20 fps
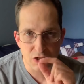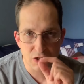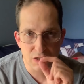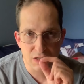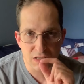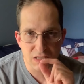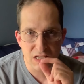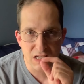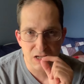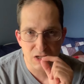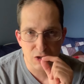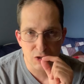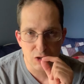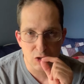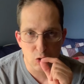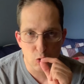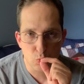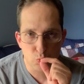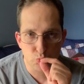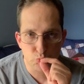to taste it.
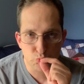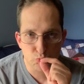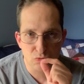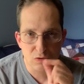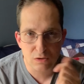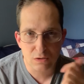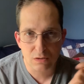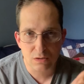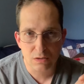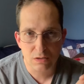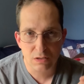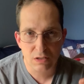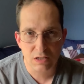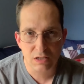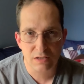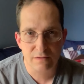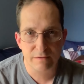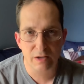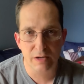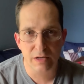
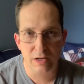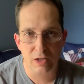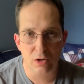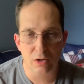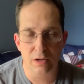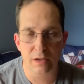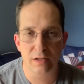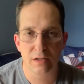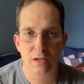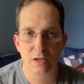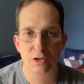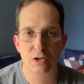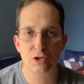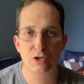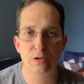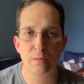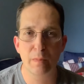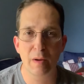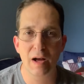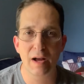It's very good. You
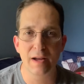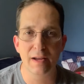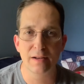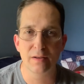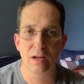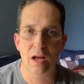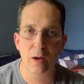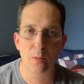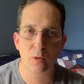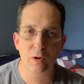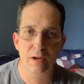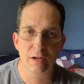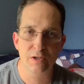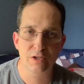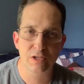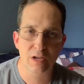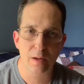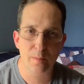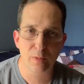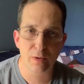should buy it. I work at
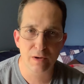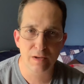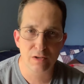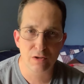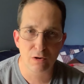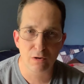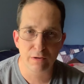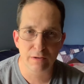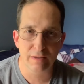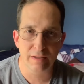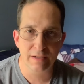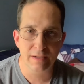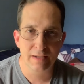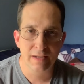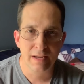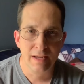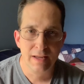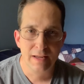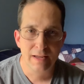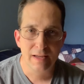ShopRite in Yardley
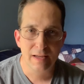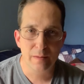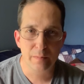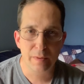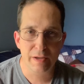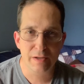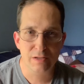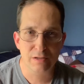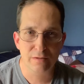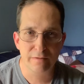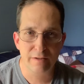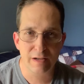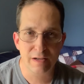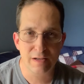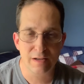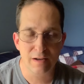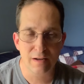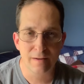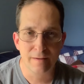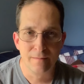in
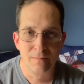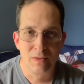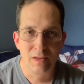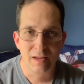Pennsylvania.